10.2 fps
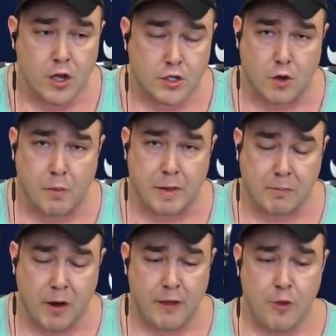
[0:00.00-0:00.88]
So
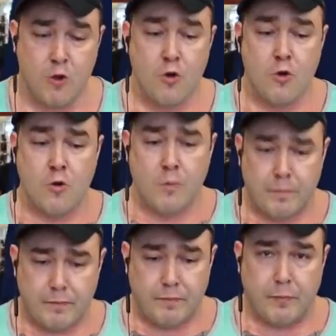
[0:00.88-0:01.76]
big breath,
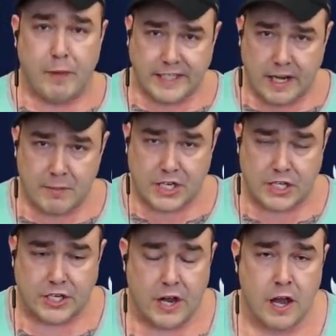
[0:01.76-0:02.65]
maintain
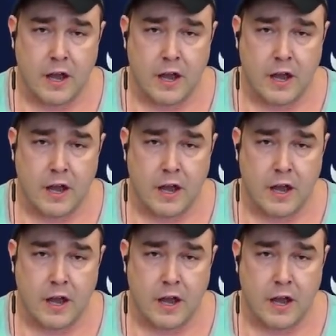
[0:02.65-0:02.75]
position.